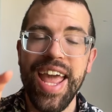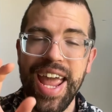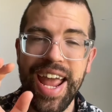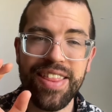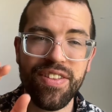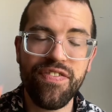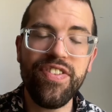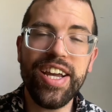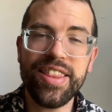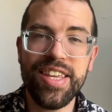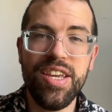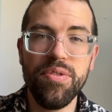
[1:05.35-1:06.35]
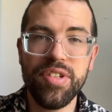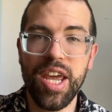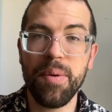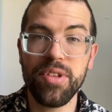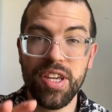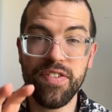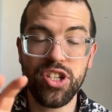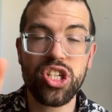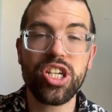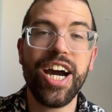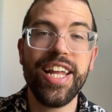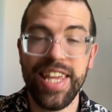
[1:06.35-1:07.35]
And the fact that he was able to even
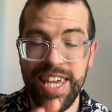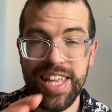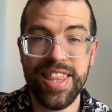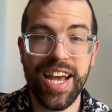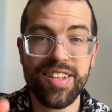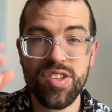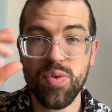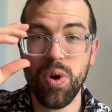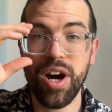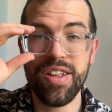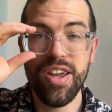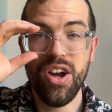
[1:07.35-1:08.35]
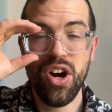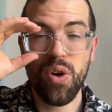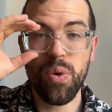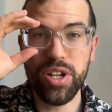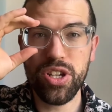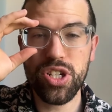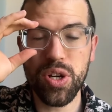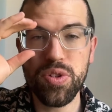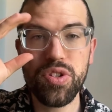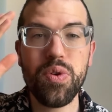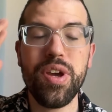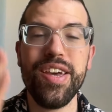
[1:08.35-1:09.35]
shine in that squad already shows
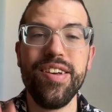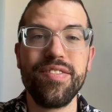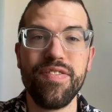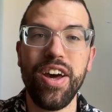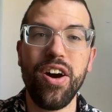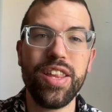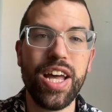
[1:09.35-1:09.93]
you his value.